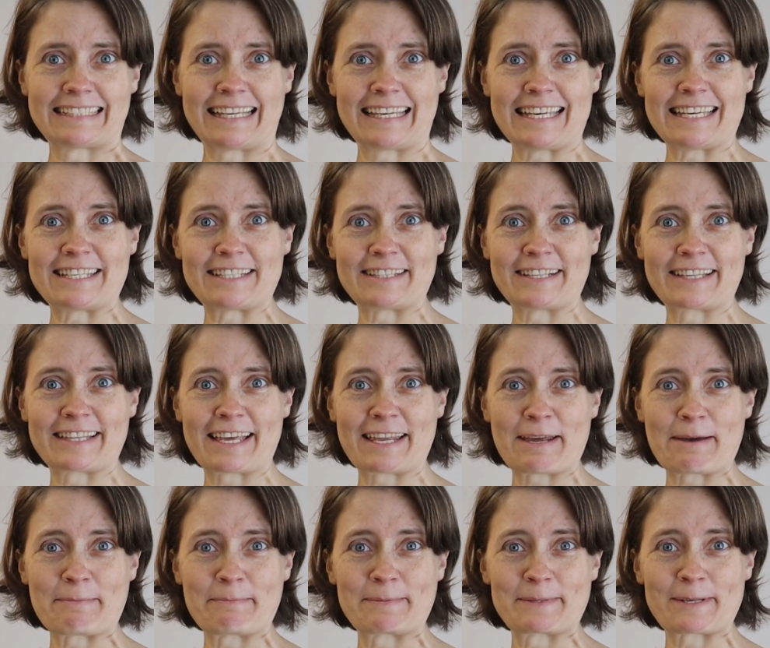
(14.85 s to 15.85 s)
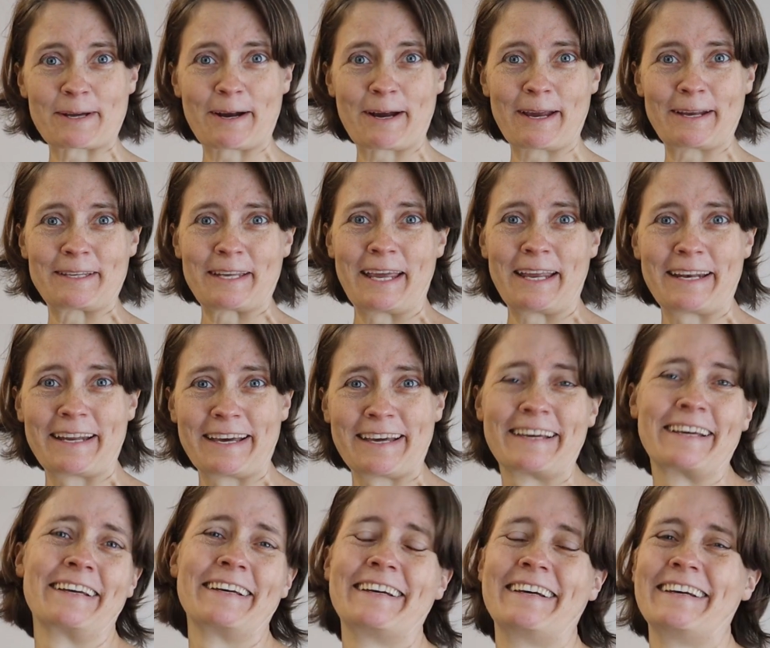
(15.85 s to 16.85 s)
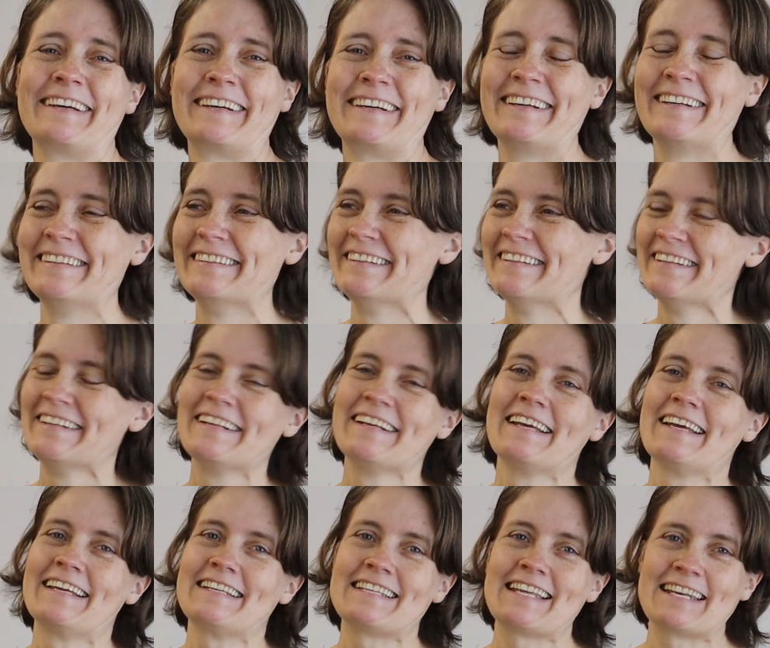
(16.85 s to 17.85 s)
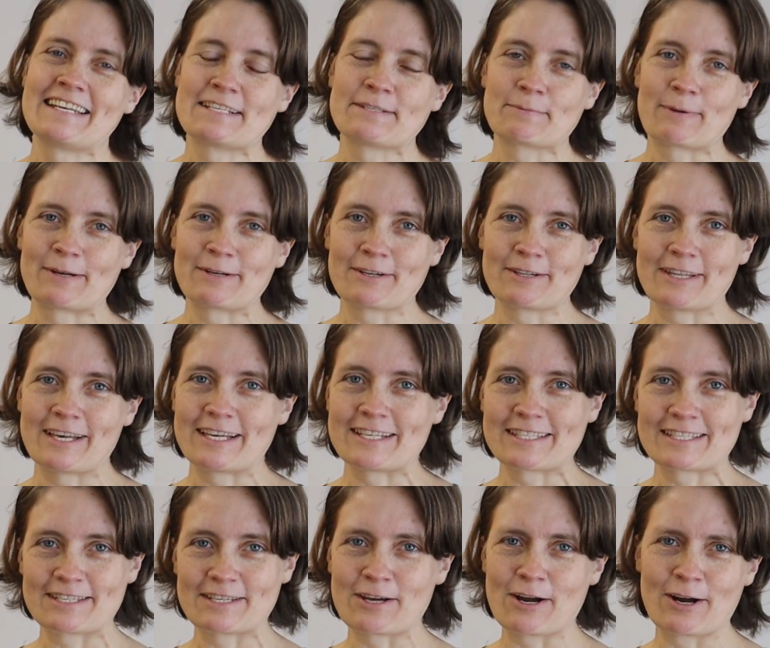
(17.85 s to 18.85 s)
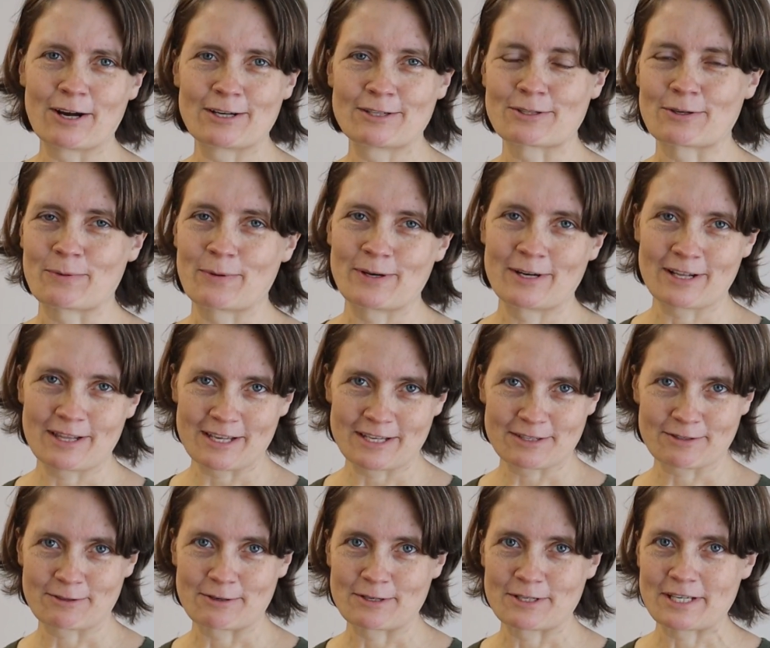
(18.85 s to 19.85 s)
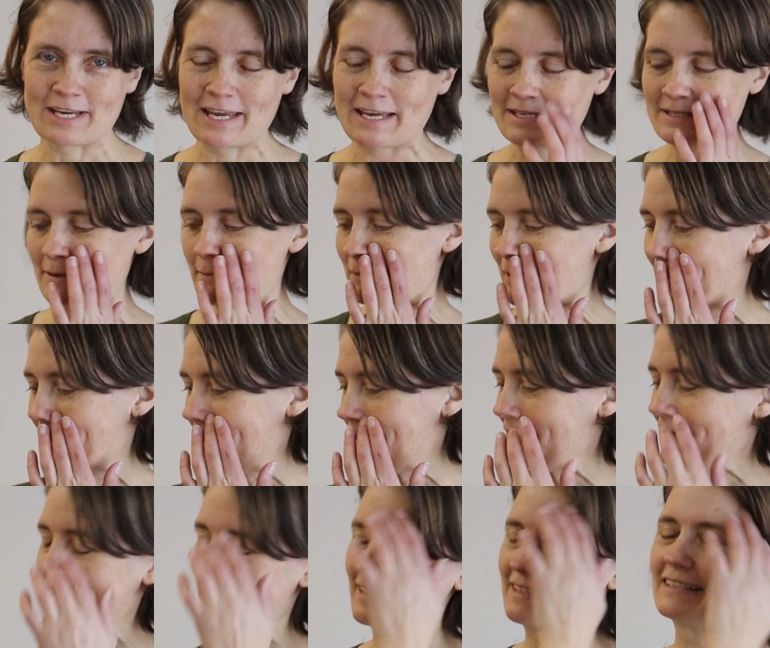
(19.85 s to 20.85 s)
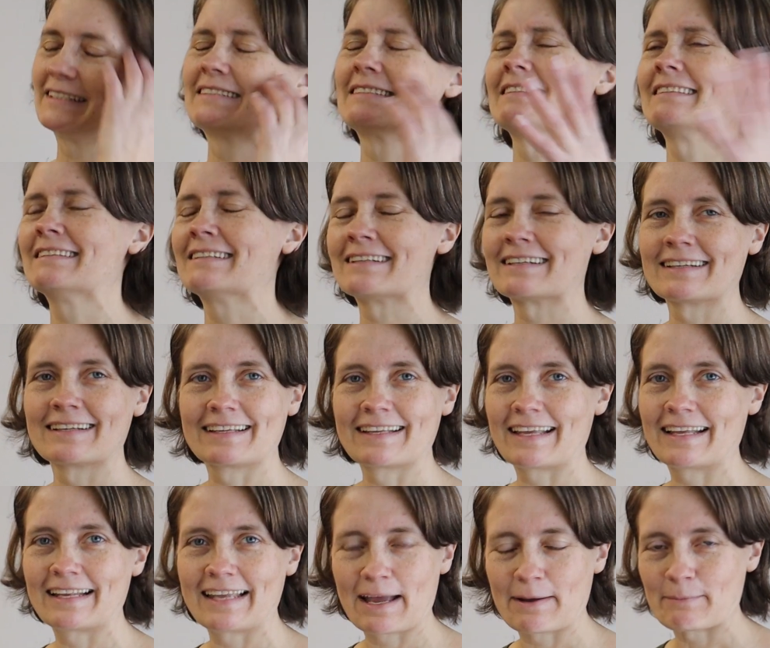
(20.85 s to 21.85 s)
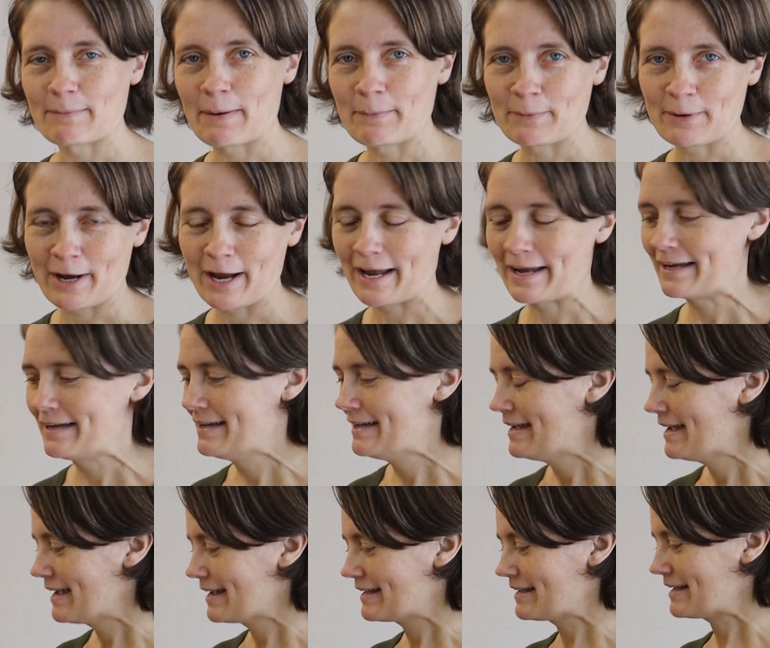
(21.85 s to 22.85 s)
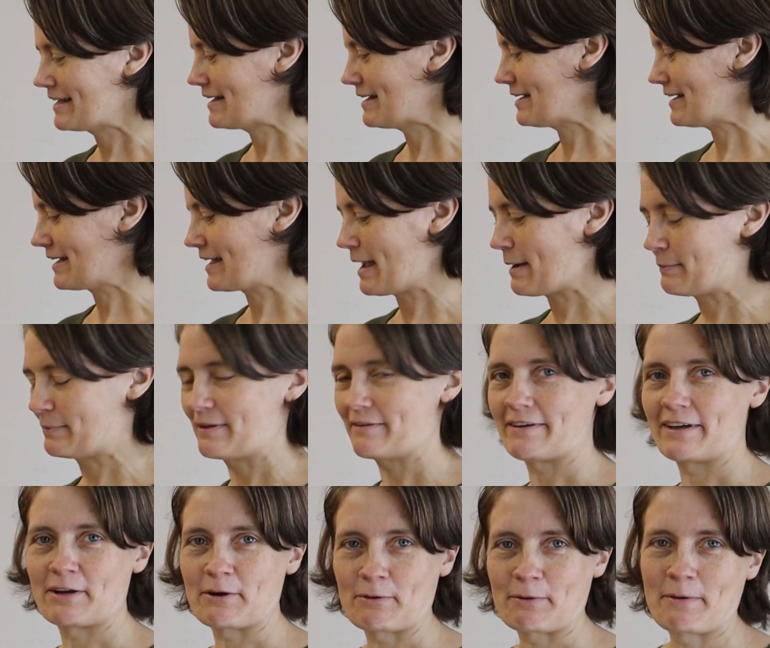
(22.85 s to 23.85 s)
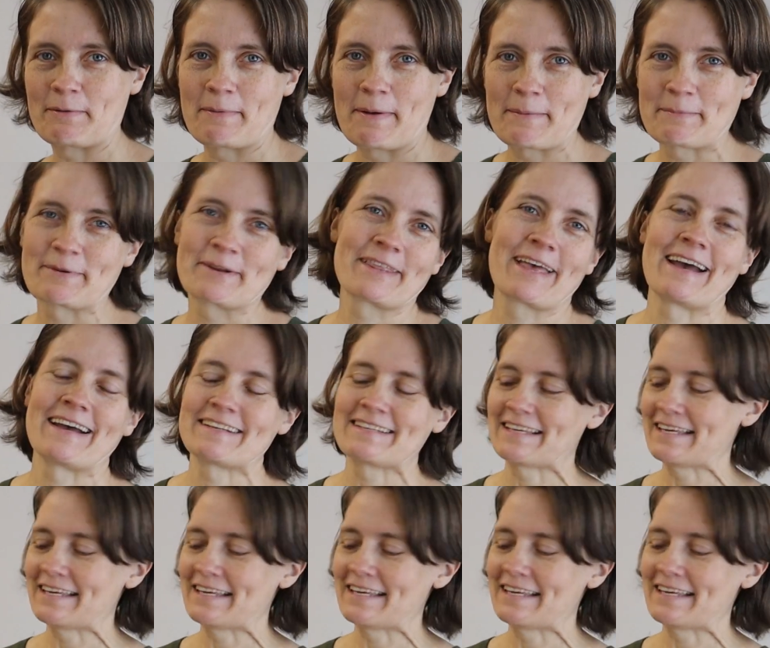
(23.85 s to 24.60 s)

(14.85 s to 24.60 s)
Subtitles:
I need to look that up. Sorry, Dana. Dana's Wunderlust Yarns or Wunderlust Crochet, something like that. Ugh, can't remember. I can't believe I don't remember that.